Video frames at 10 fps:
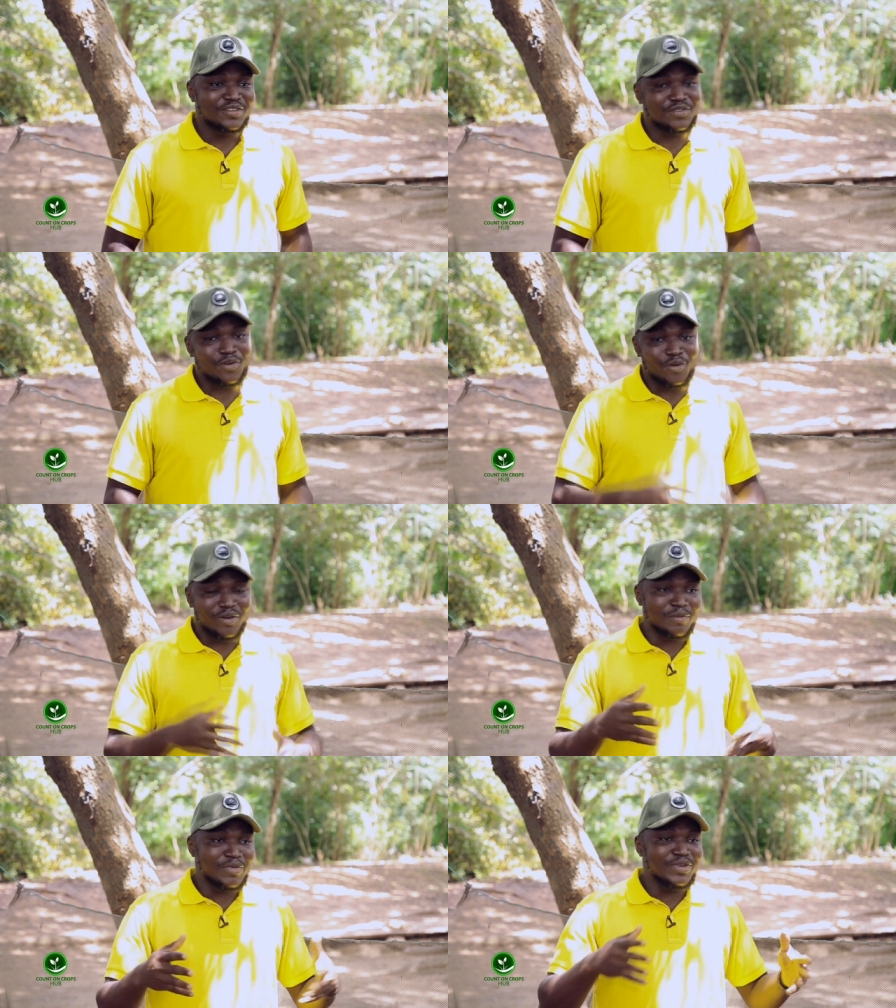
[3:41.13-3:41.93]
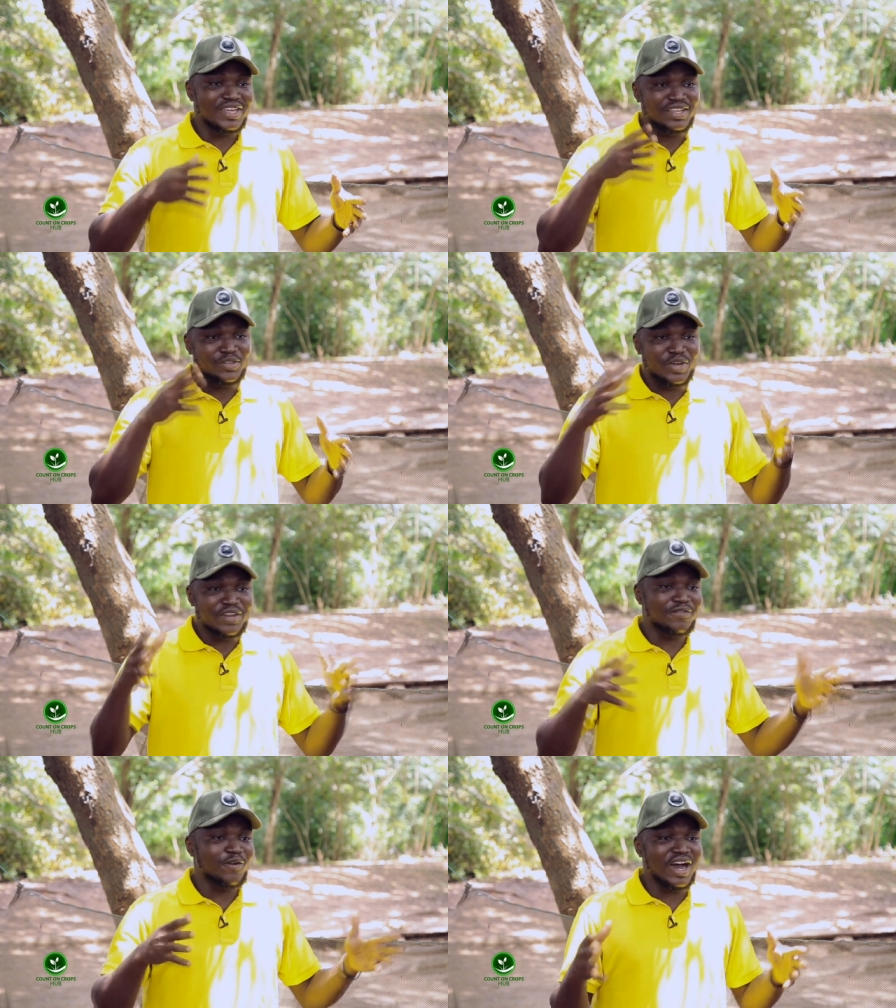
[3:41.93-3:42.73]
For maybe
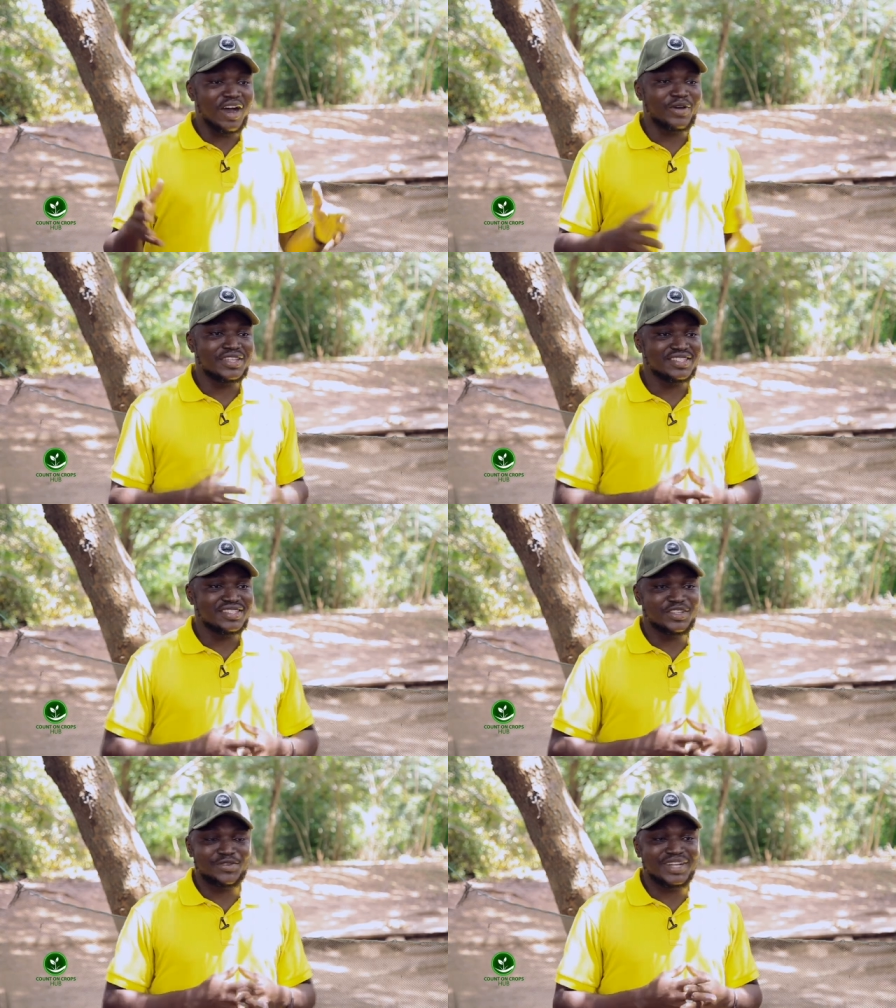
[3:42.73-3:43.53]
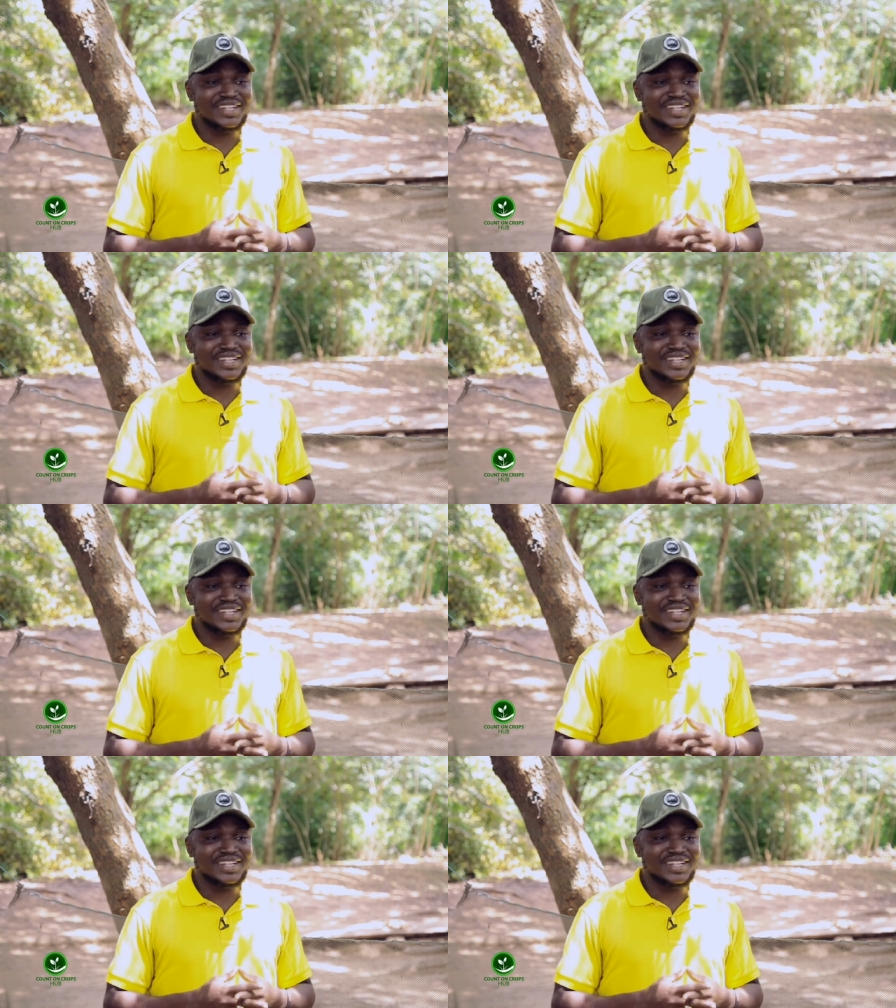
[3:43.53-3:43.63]
24 hours, you are